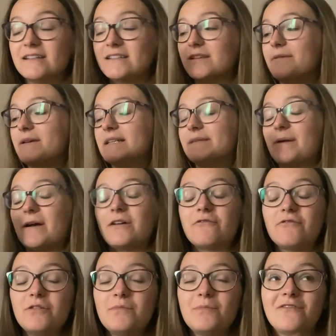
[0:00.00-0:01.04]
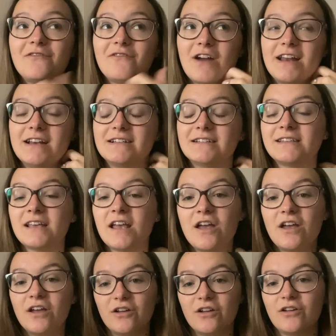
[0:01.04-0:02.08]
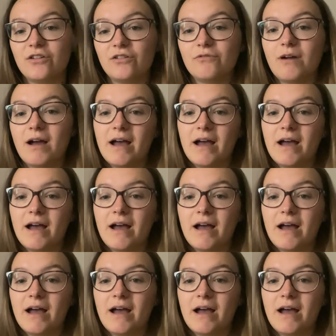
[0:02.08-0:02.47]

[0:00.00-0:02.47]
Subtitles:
So it is about a group of friends who,